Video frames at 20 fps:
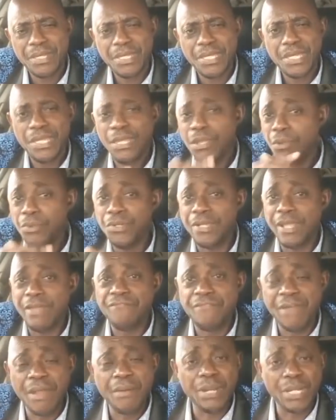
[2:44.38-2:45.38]
It would be
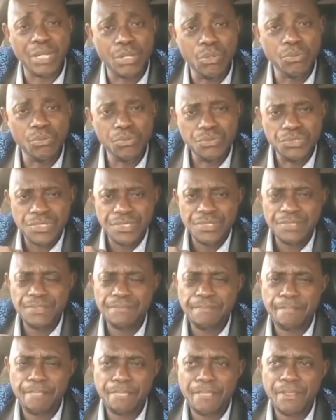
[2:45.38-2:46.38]
very good.
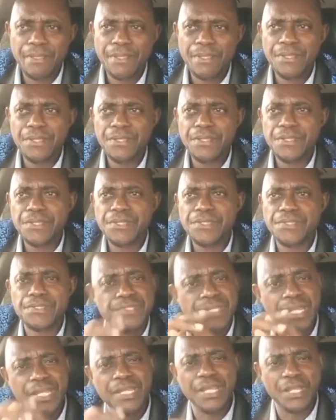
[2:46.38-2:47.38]

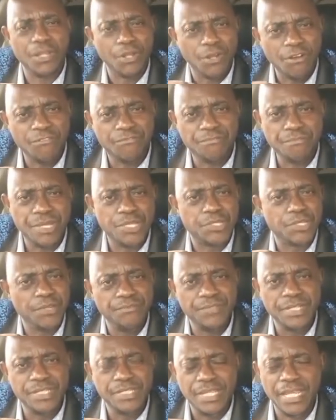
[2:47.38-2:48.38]
Say the government of
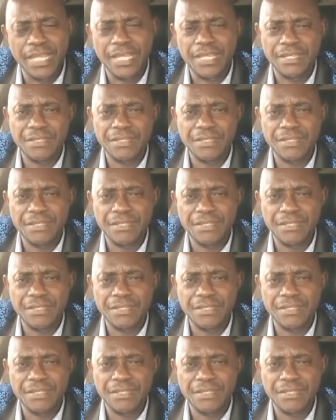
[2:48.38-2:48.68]
the day